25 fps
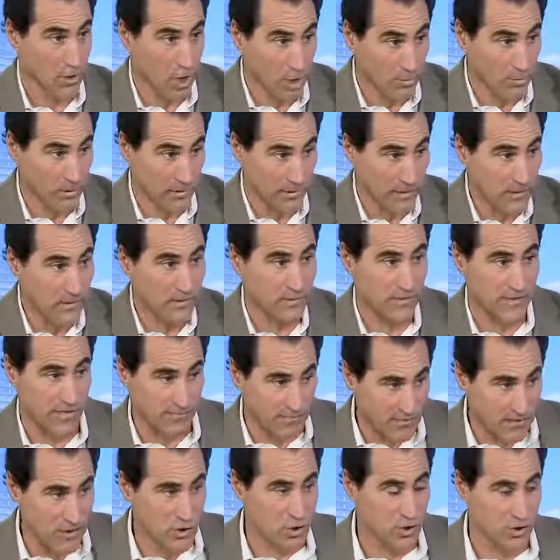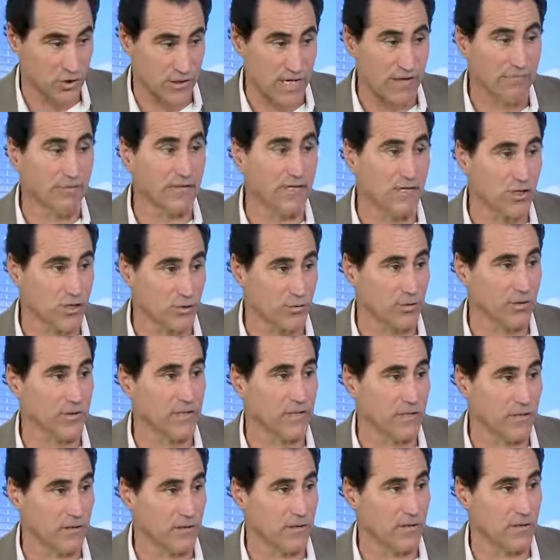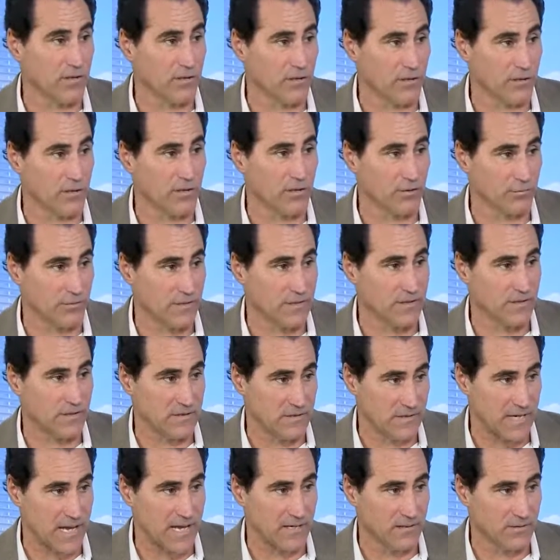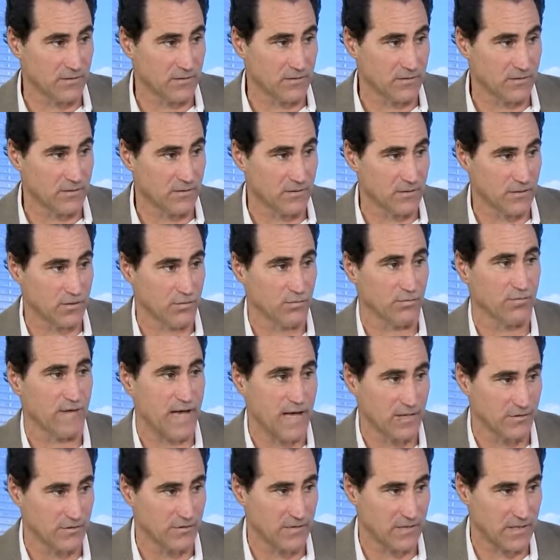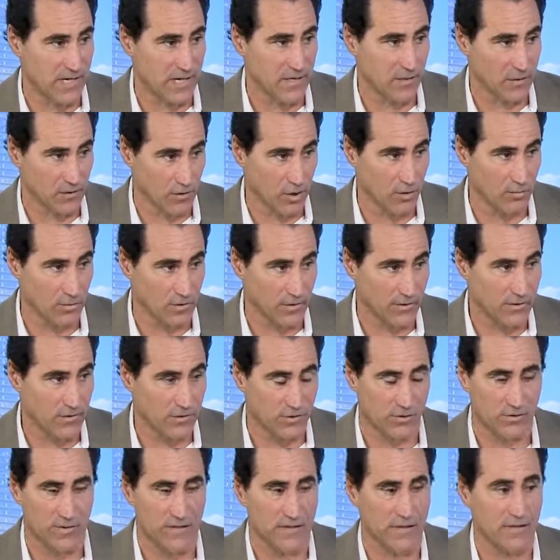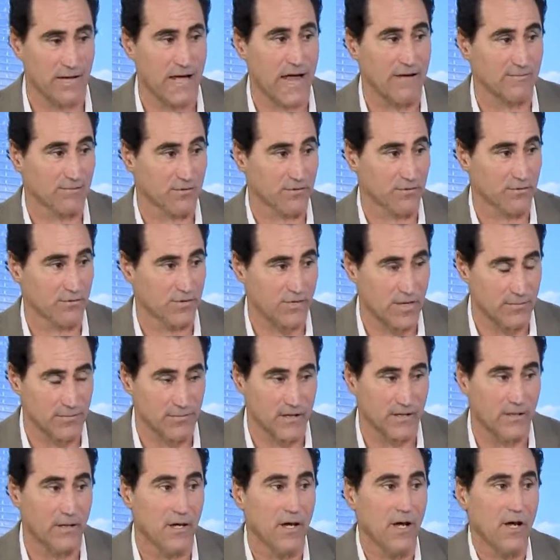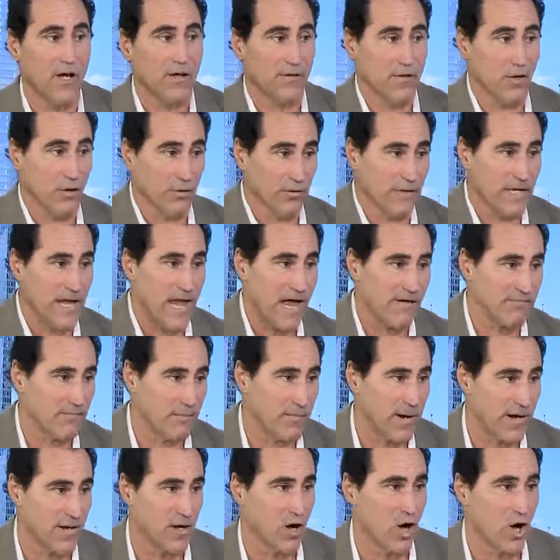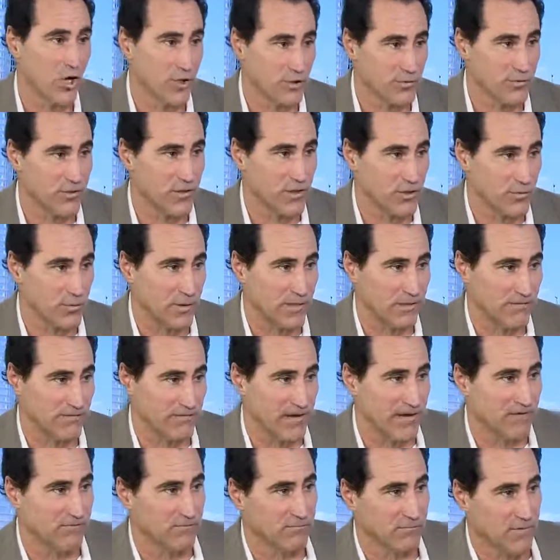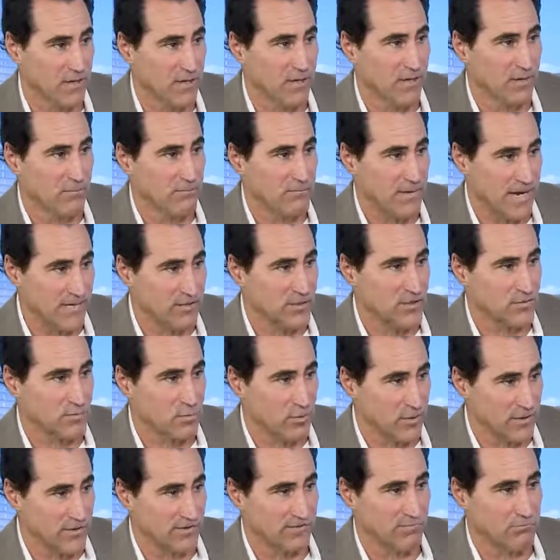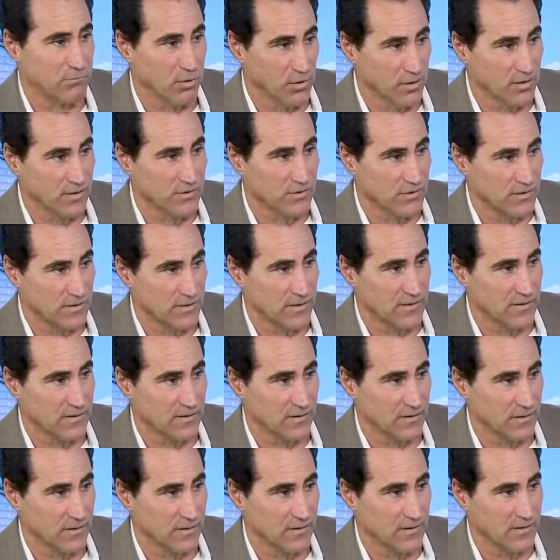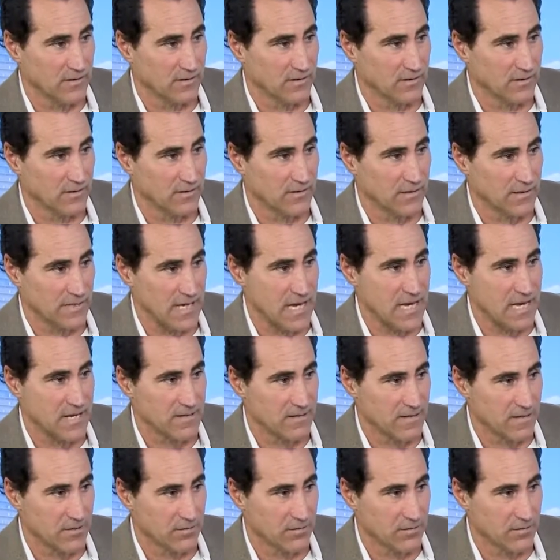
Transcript: Globally, 70 trillion increase in debt since 2008 globally, so they're going to have to do something. They only have about 125 basis points of bullets in the can